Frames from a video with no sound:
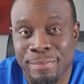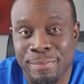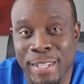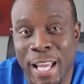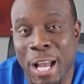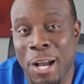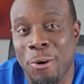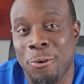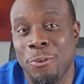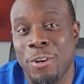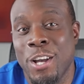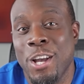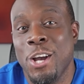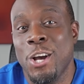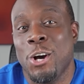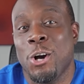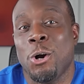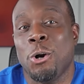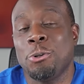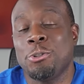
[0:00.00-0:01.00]
Now,
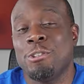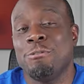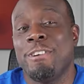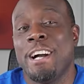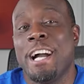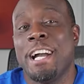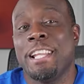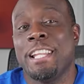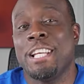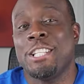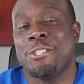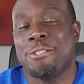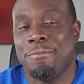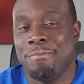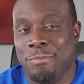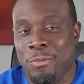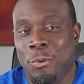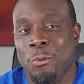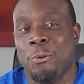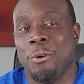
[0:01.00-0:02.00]
ultraviolet
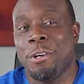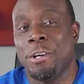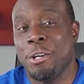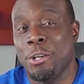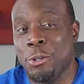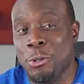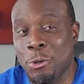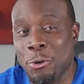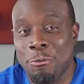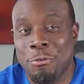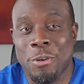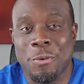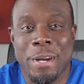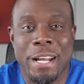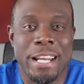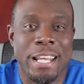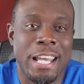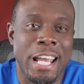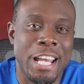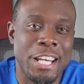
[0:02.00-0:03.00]
or UV
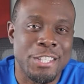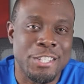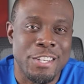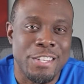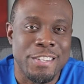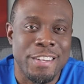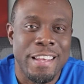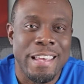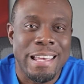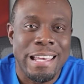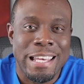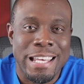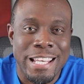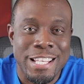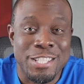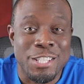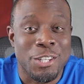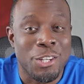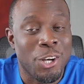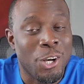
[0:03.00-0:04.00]
radiation
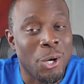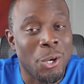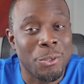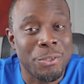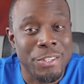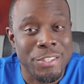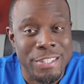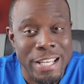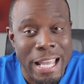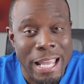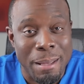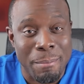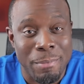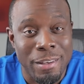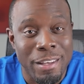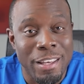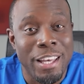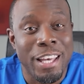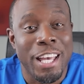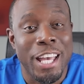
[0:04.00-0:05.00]
isn't all the same.
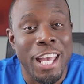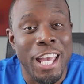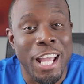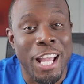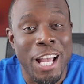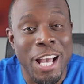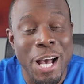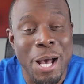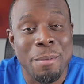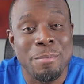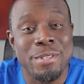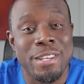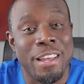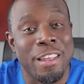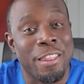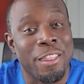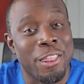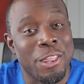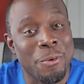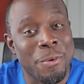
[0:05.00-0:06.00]
It comes
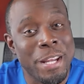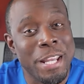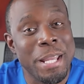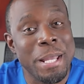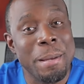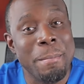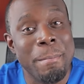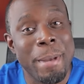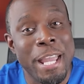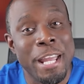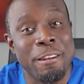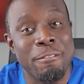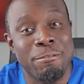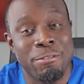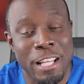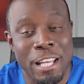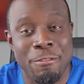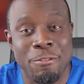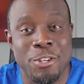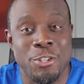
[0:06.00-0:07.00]
in three main
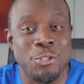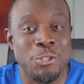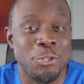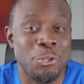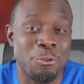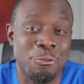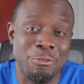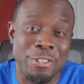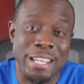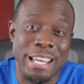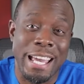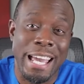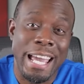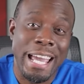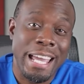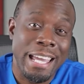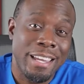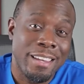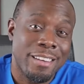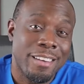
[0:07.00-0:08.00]
flavors:
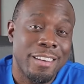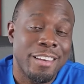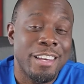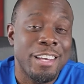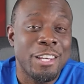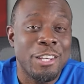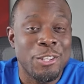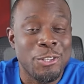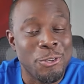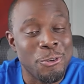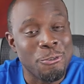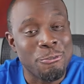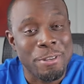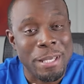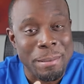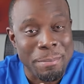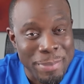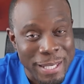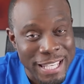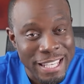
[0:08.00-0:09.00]
UVA,
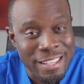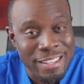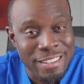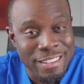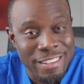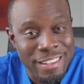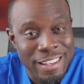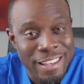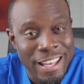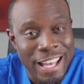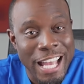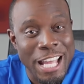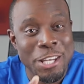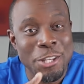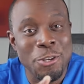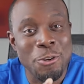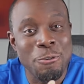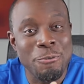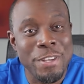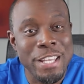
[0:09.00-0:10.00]
UVB, and
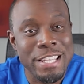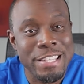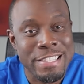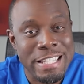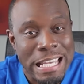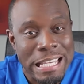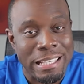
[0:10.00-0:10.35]
UVC.